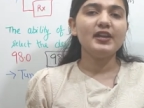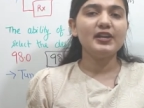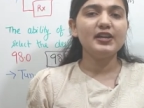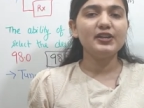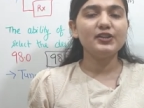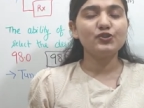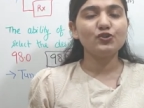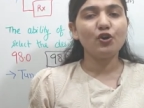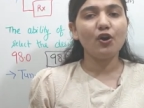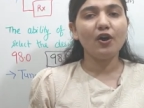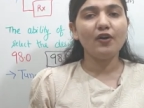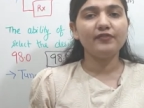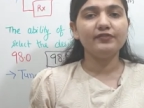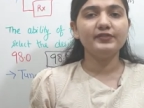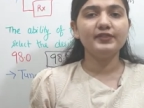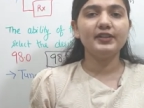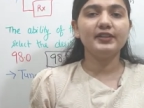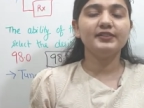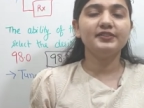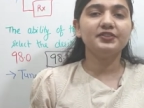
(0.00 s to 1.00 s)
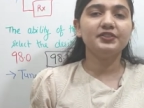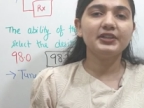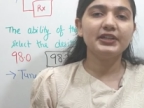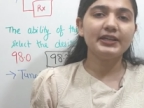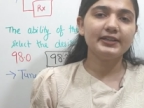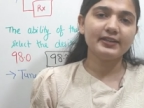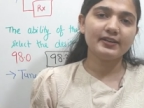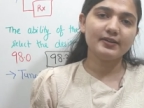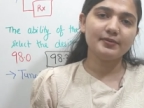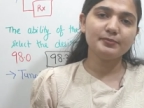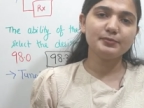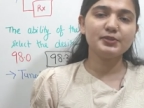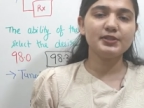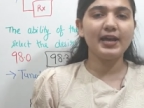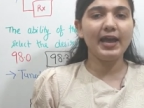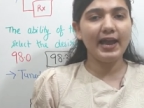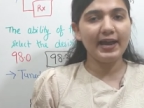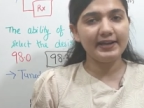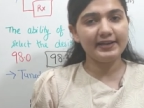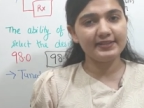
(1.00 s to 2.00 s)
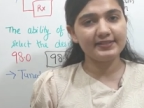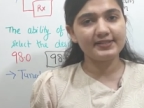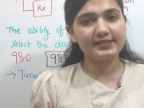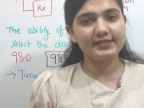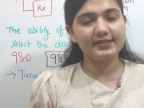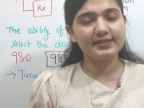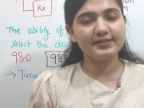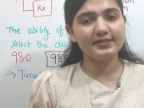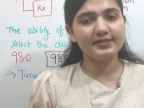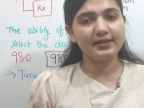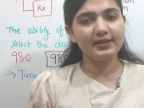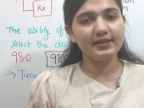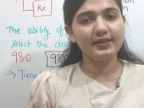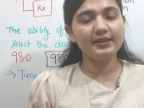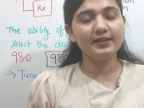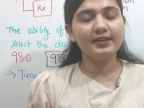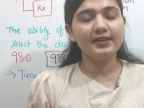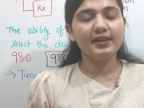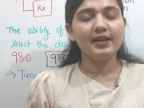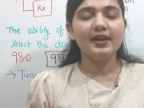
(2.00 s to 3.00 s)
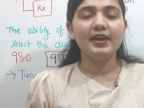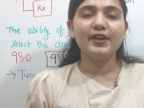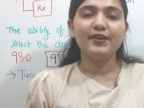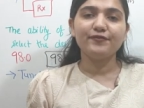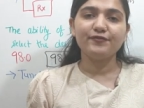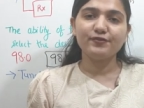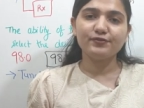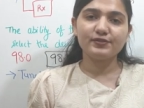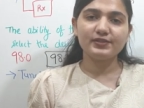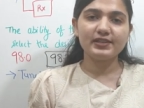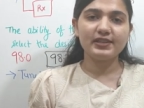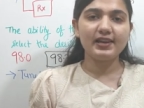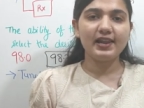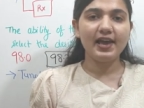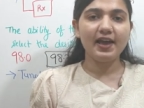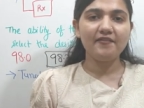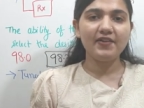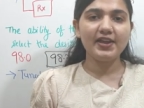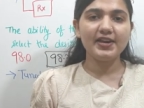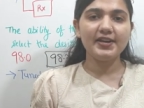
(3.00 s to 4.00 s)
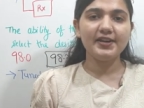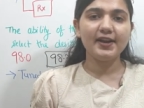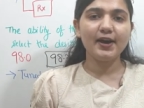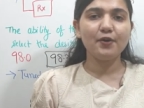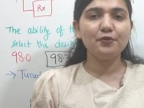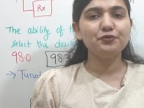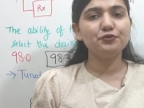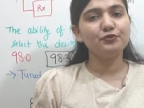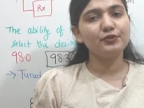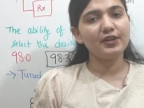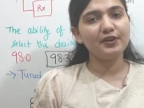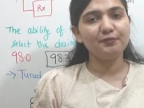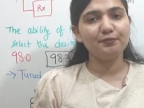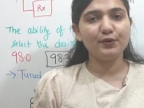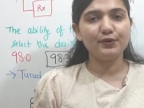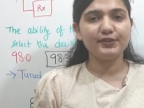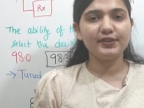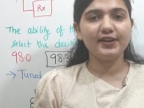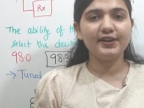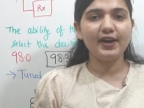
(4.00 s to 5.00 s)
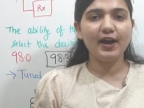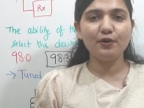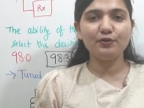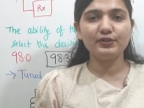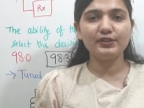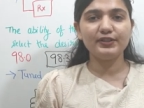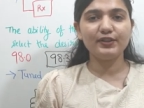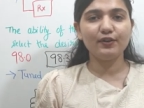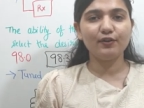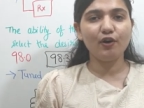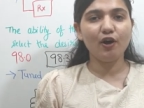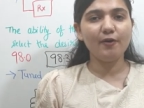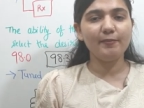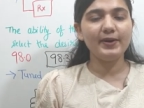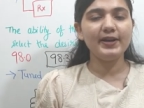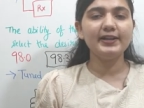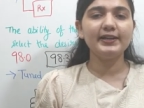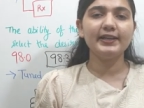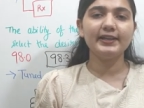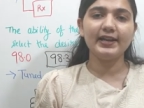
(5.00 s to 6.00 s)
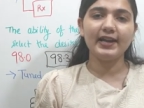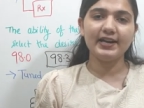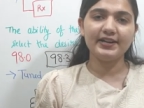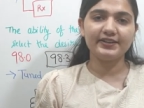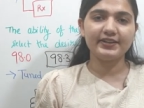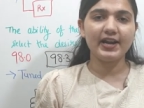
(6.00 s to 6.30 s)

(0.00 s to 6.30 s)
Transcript: each of the three terms I discussed here. If you still have any doubt, you can put the doubt in the comment and I'll